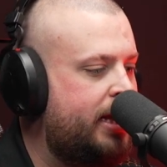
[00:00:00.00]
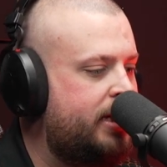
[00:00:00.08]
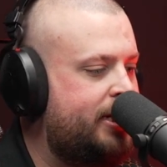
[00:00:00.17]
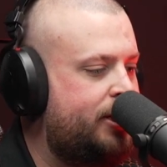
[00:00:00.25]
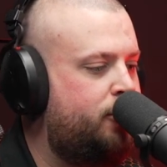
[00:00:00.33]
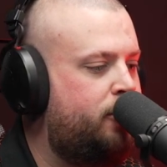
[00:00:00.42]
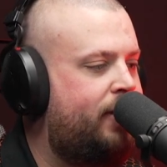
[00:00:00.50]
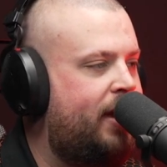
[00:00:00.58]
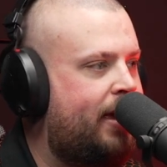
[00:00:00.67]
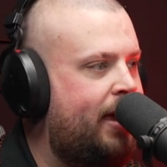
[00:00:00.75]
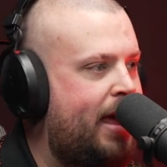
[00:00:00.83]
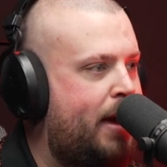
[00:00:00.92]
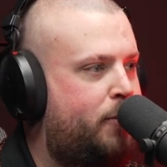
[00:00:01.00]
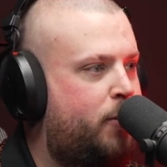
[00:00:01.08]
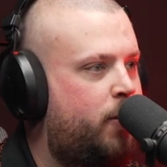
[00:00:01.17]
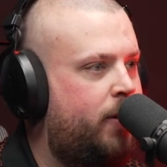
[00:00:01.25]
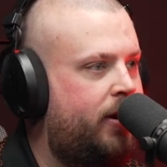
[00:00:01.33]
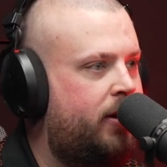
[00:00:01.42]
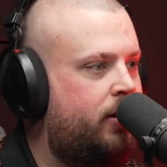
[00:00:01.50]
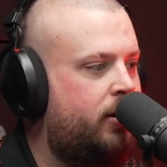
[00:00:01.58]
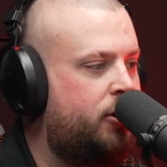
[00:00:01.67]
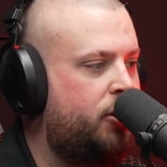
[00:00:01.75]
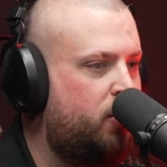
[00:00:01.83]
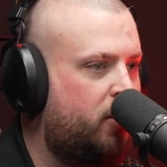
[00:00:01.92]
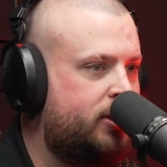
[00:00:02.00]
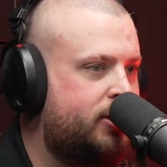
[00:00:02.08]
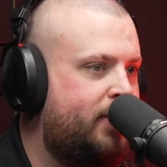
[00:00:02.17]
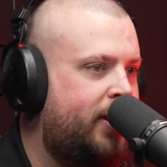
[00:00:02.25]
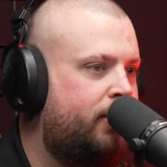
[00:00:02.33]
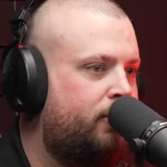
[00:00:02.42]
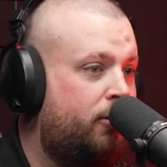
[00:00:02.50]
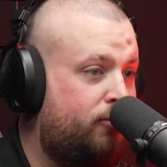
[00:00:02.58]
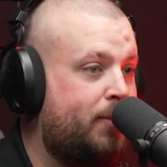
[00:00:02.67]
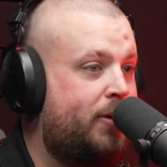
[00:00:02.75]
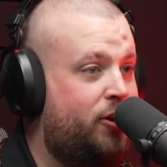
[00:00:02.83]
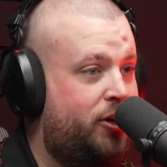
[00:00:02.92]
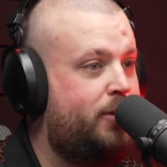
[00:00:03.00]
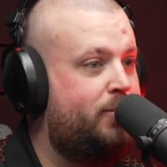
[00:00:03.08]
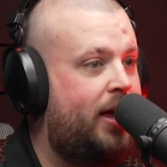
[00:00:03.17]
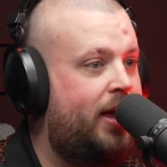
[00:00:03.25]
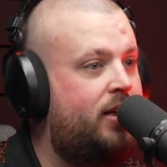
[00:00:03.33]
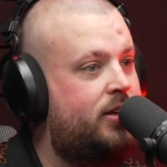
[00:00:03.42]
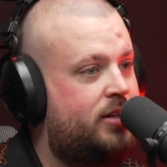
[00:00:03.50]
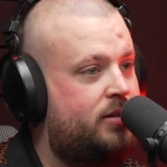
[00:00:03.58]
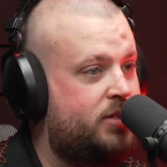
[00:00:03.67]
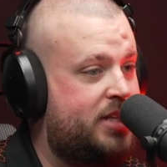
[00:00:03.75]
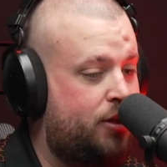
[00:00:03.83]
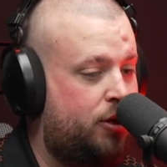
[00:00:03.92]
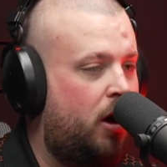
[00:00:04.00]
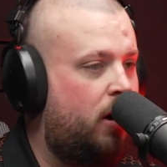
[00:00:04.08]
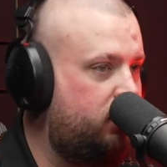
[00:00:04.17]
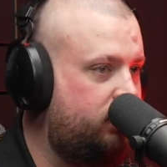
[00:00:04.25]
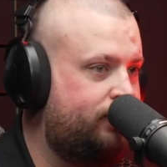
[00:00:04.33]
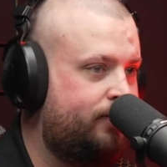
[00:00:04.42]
Did you think at that point you wanted to be a rugby union player? Was that the goal?